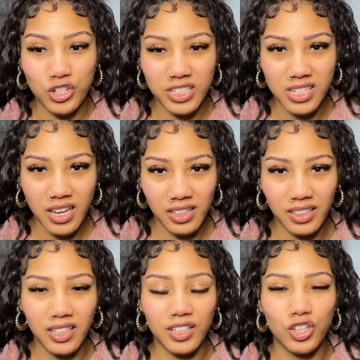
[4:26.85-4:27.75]
you're
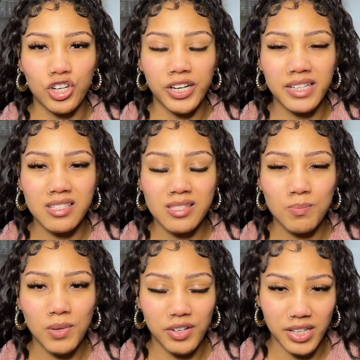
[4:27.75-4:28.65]
telling it you're
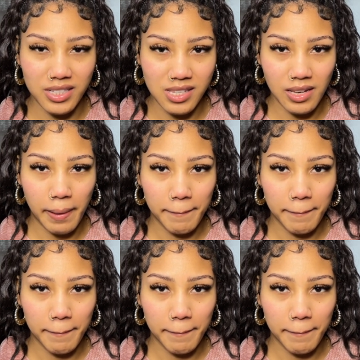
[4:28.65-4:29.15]
experiencing.